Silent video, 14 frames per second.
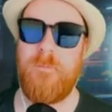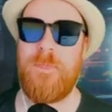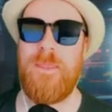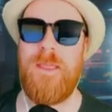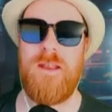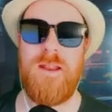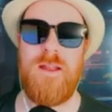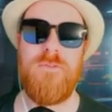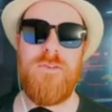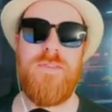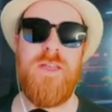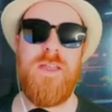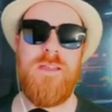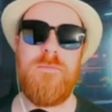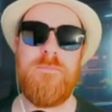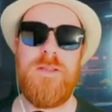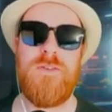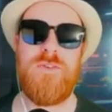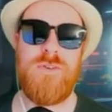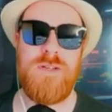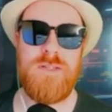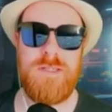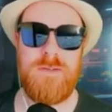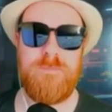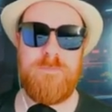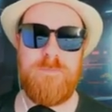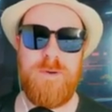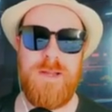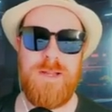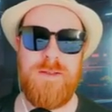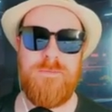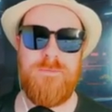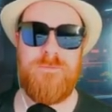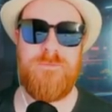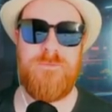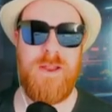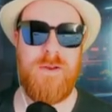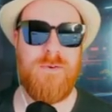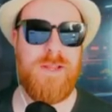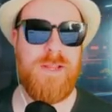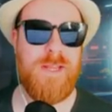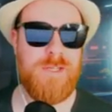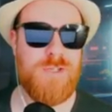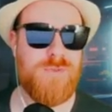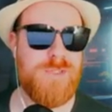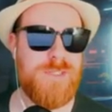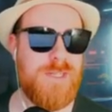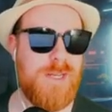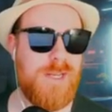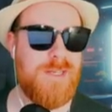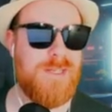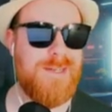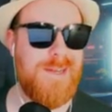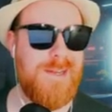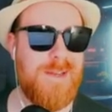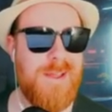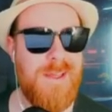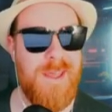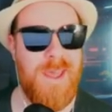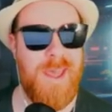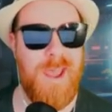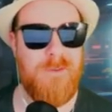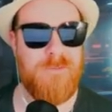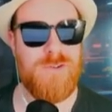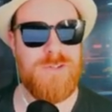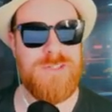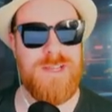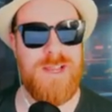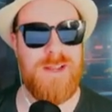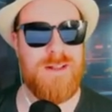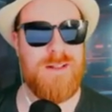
Not everything can be trusted, but very interesting indeed. After St.